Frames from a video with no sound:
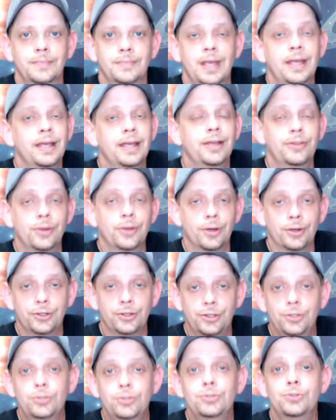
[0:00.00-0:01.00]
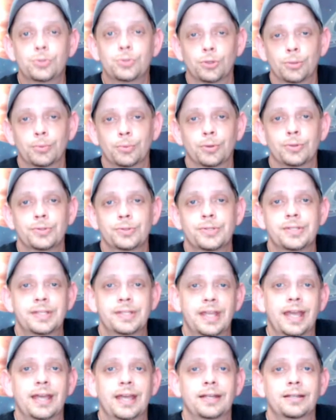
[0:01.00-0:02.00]
And there are huge rumors
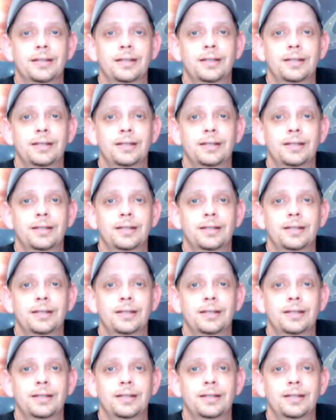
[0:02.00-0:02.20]
that